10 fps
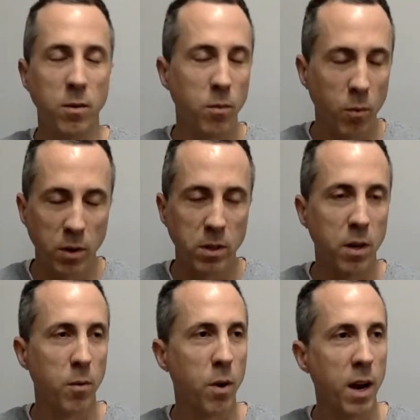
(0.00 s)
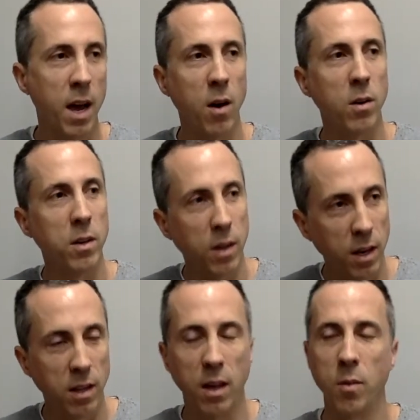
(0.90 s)
one's going to run out, and you need
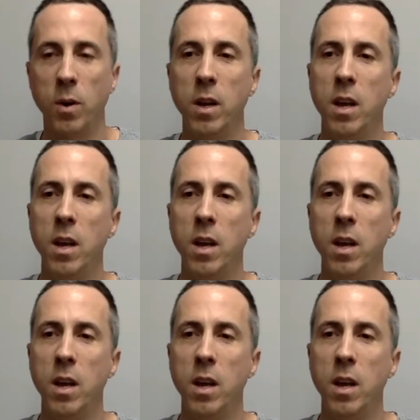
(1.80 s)
the other one.